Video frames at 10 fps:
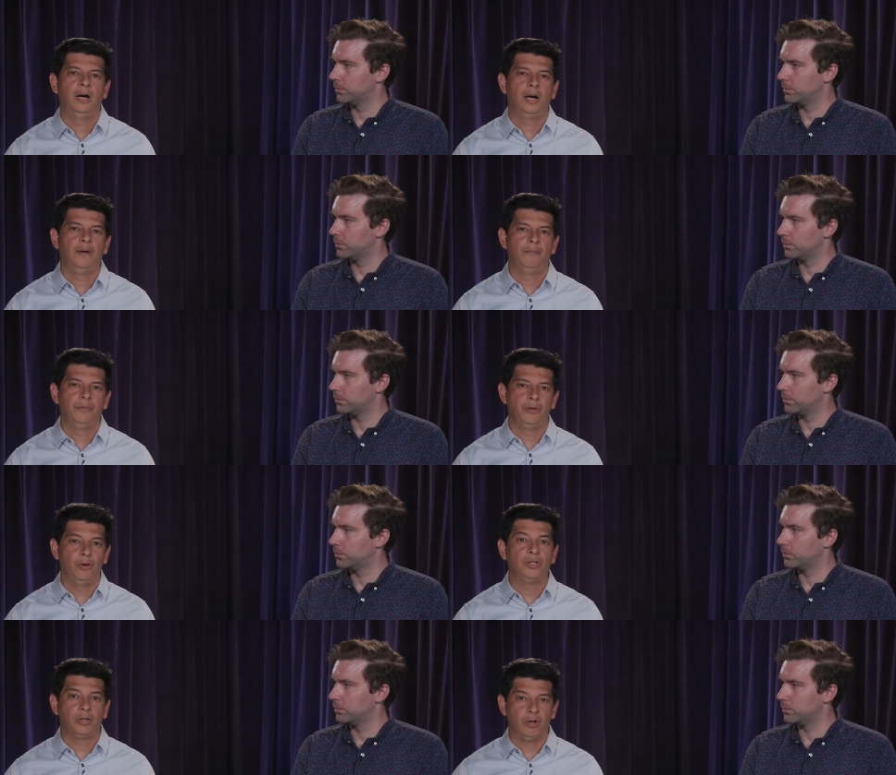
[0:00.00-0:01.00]
Speaker 1: um,
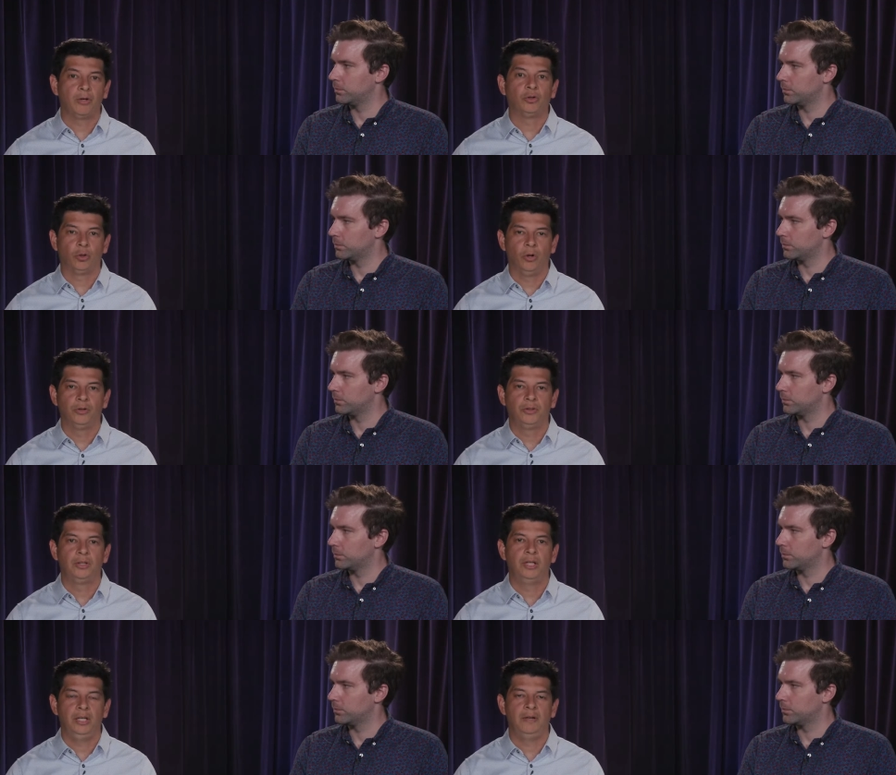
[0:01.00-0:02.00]
those security
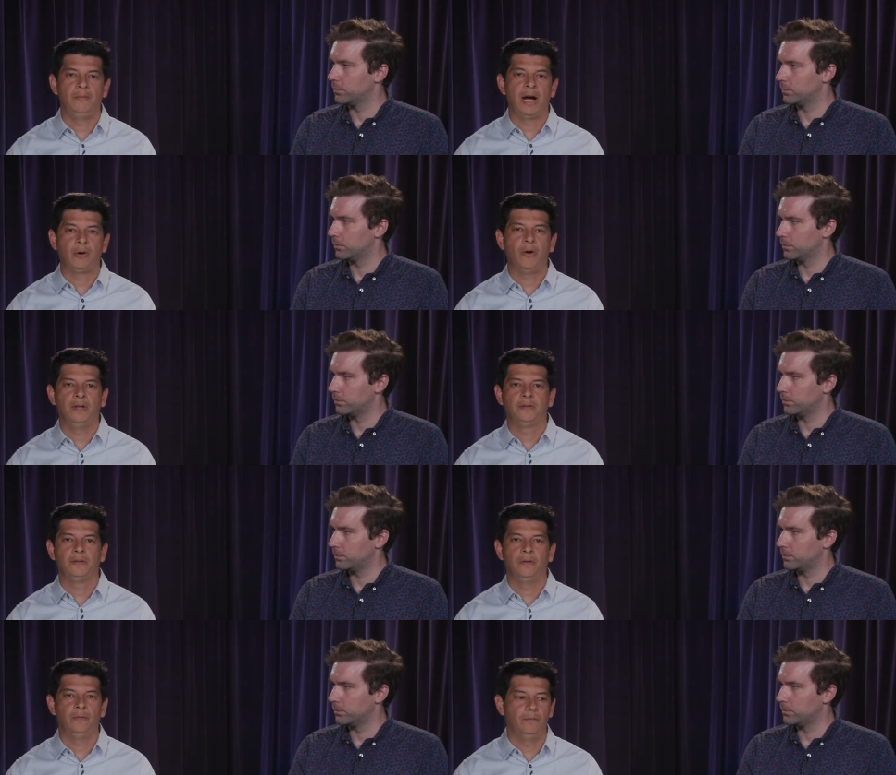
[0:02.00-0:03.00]
controls in Mac OS.
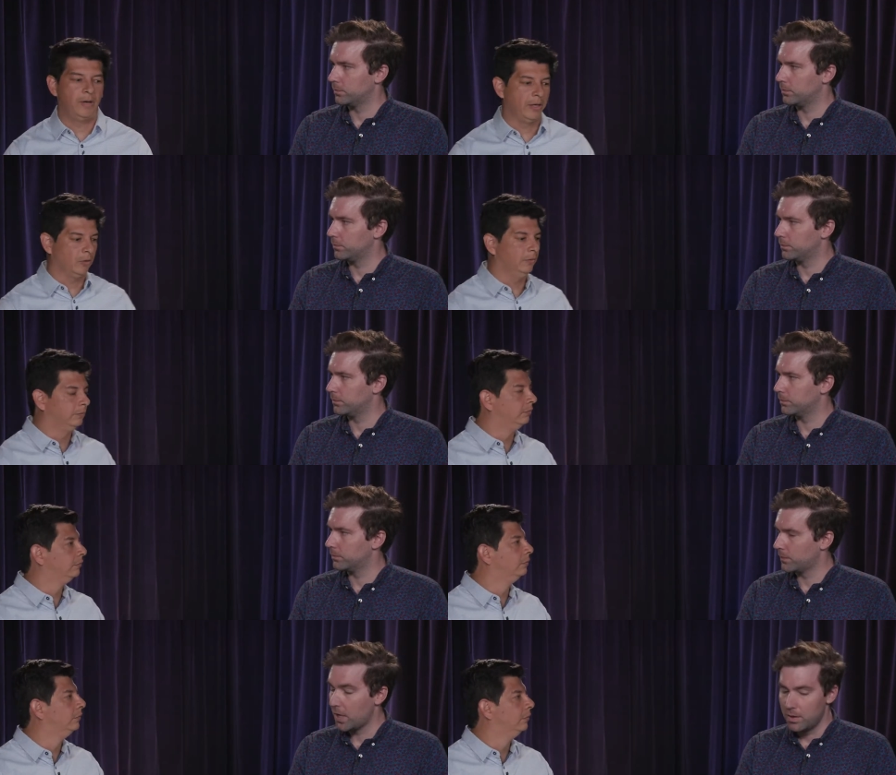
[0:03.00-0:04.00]
So, Michael,
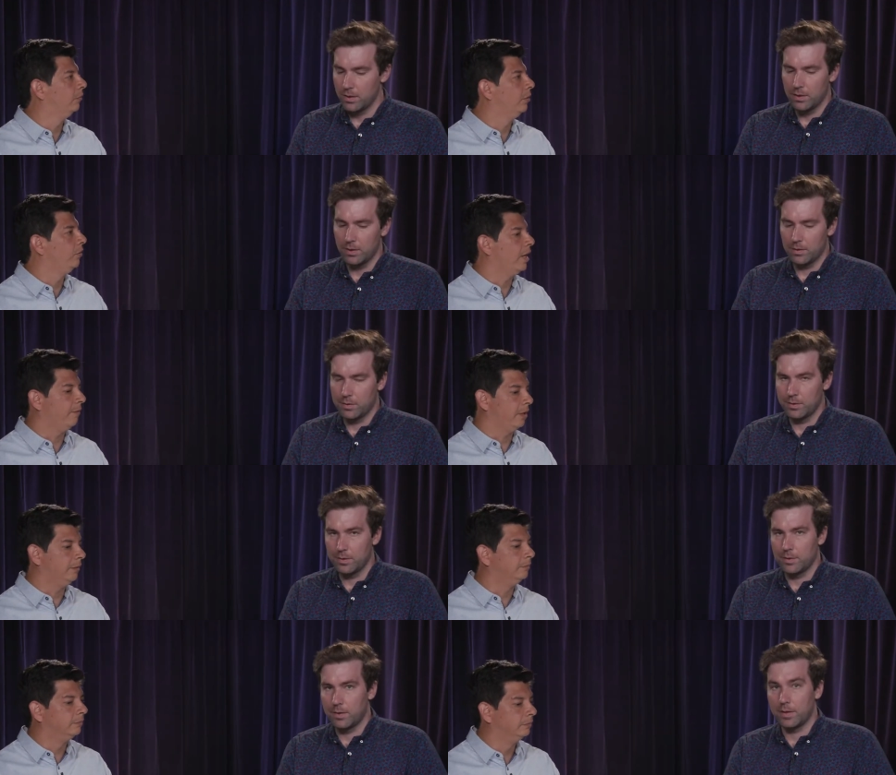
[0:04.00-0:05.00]
what do we have
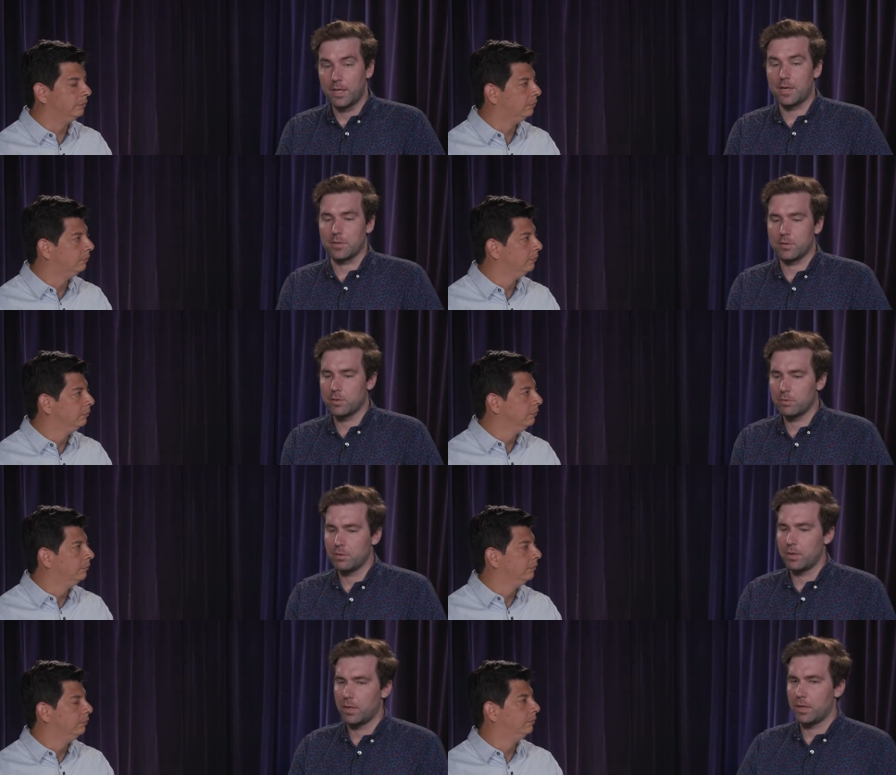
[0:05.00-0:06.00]
there?
Speaker 2: Yeah,
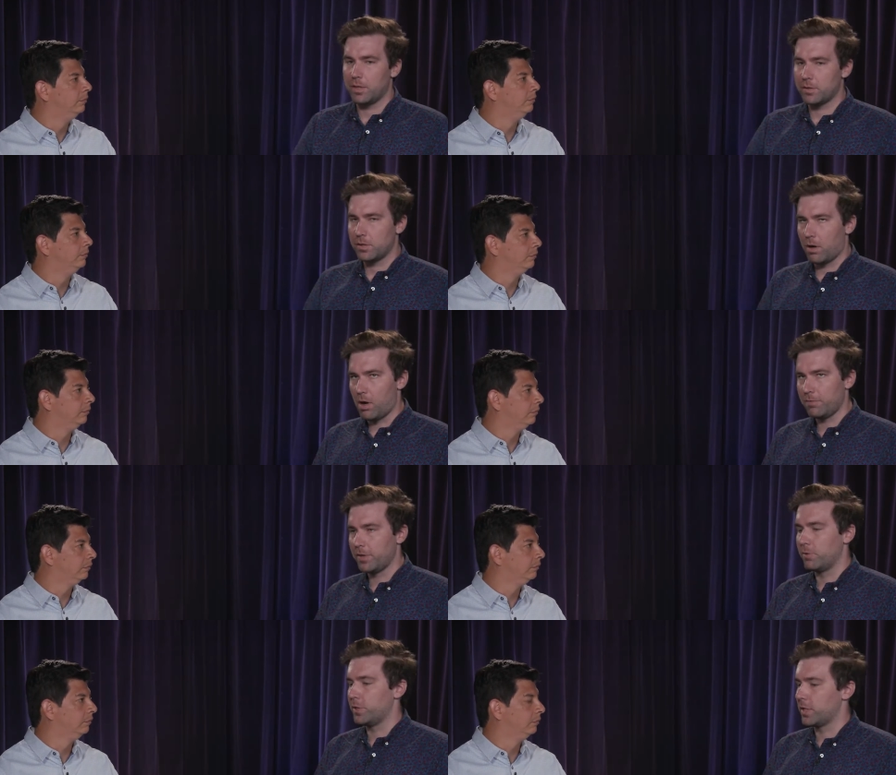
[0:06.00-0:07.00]
so it's
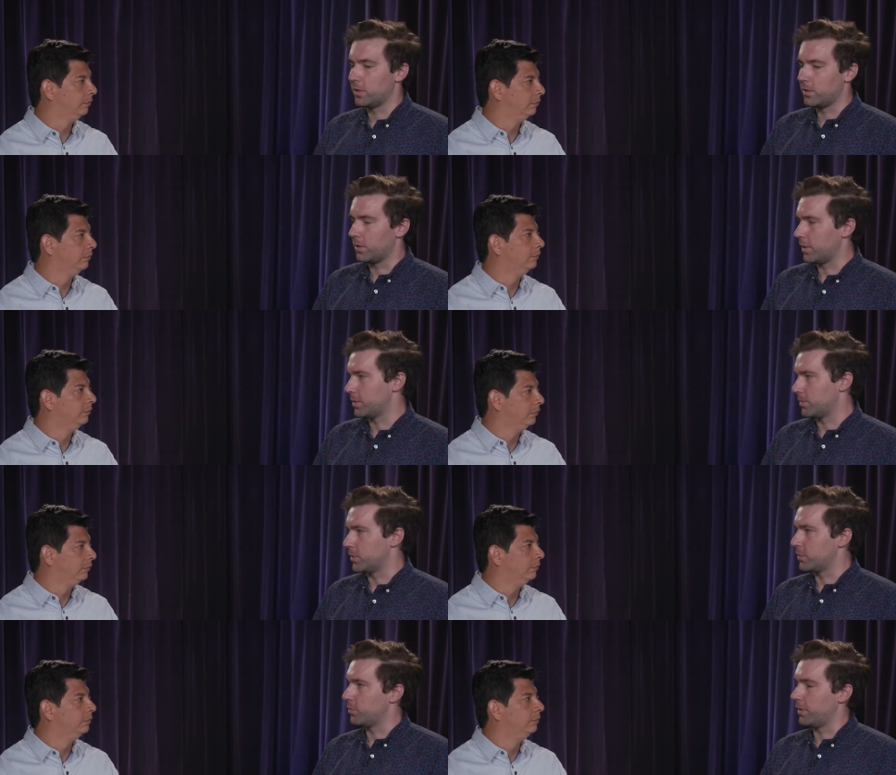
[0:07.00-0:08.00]
often that we talk to our
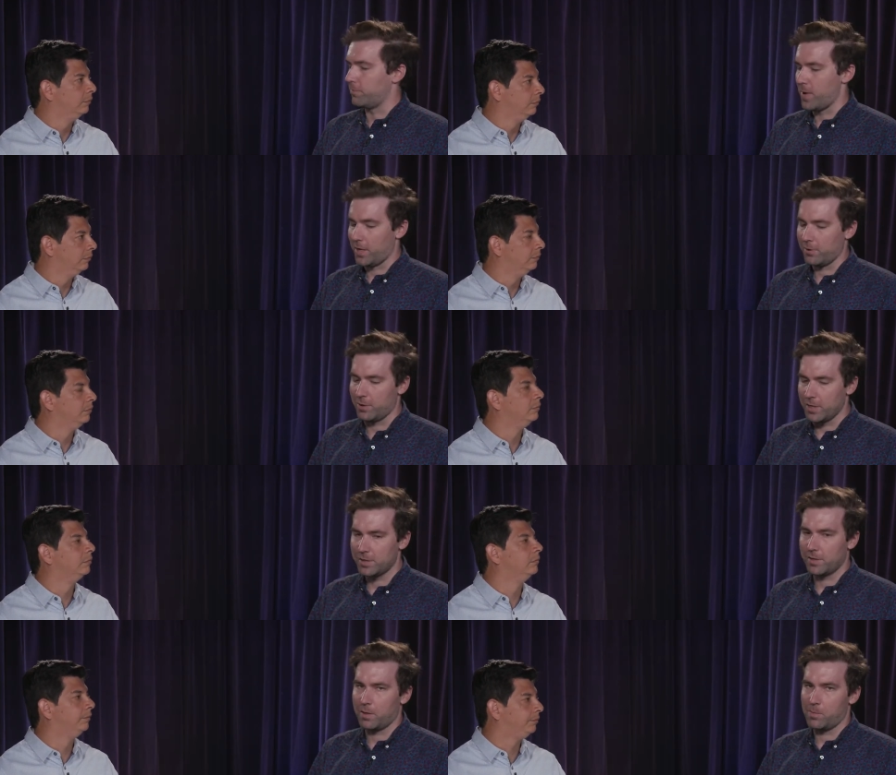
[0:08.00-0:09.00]
customers who have Mac
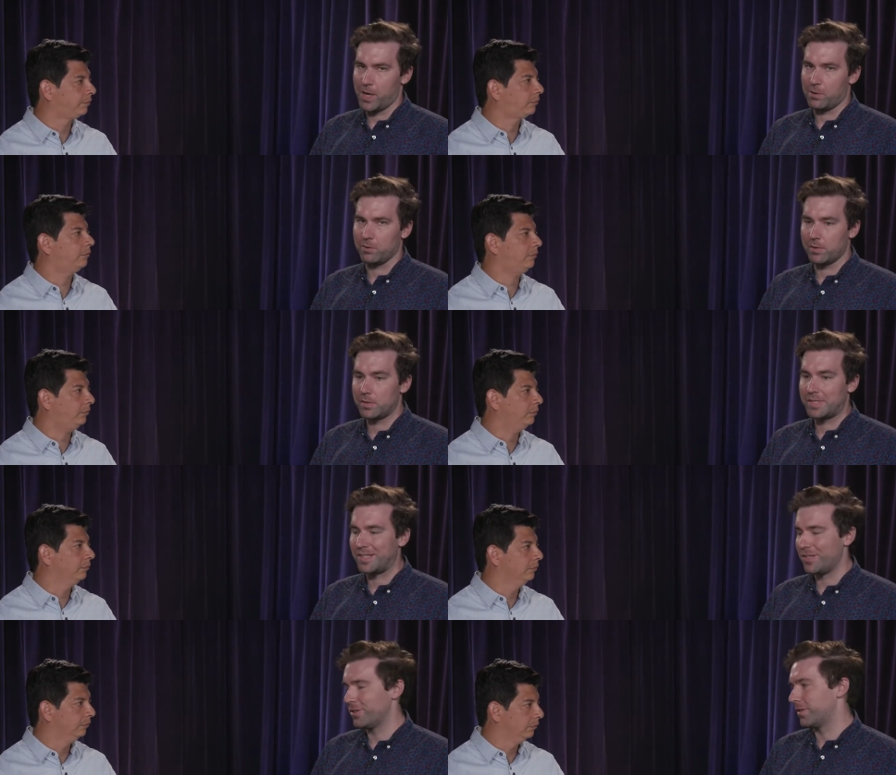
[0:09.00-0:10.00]
OS about
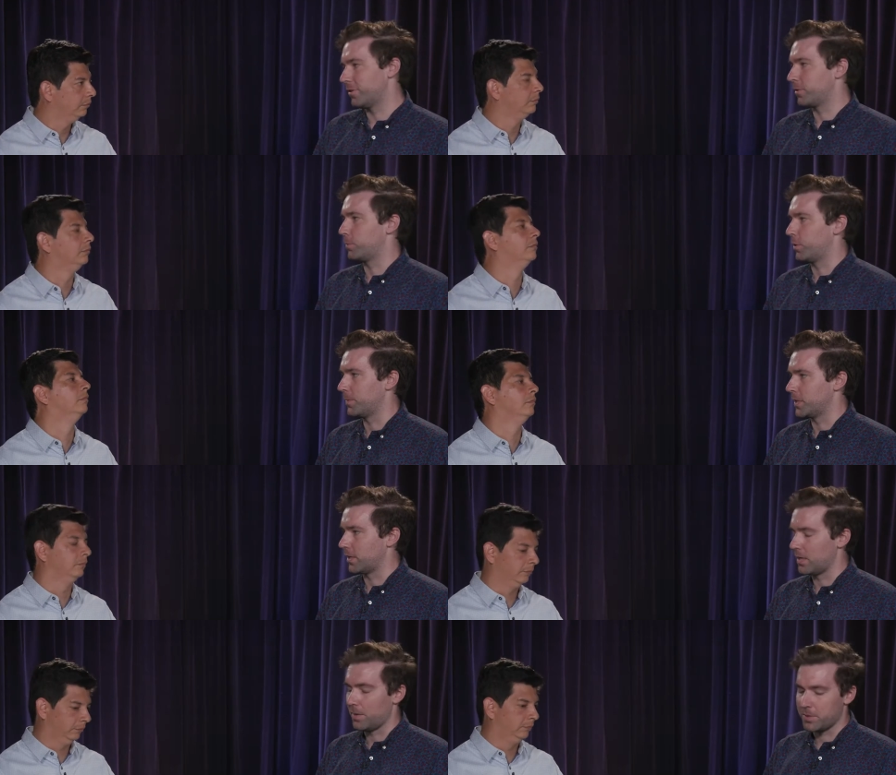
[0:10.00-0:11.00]
securing their deployment
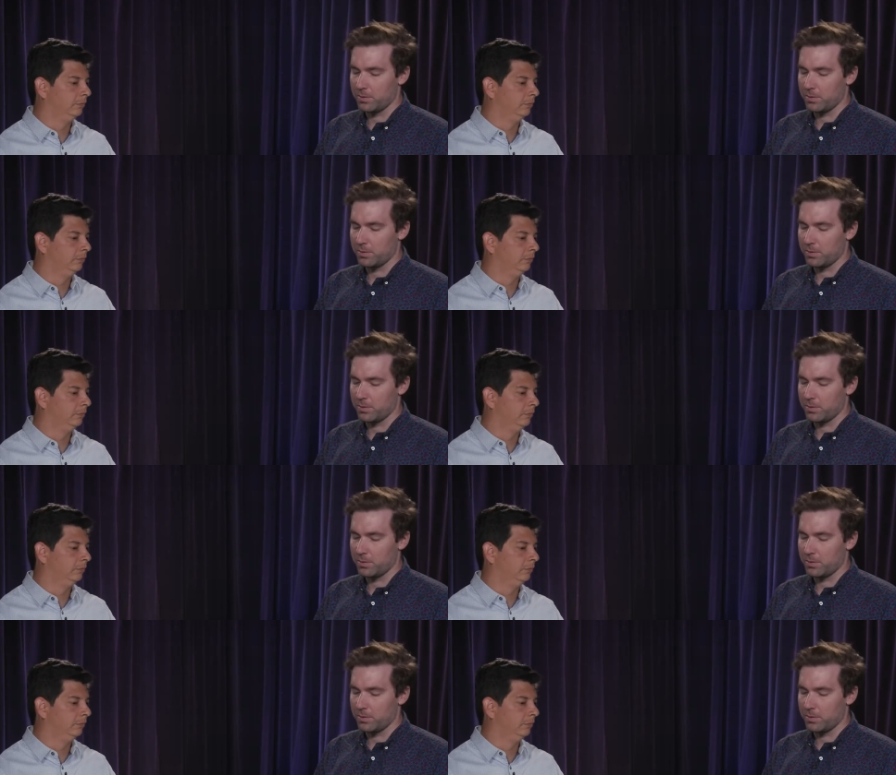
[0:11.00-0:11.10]
on top,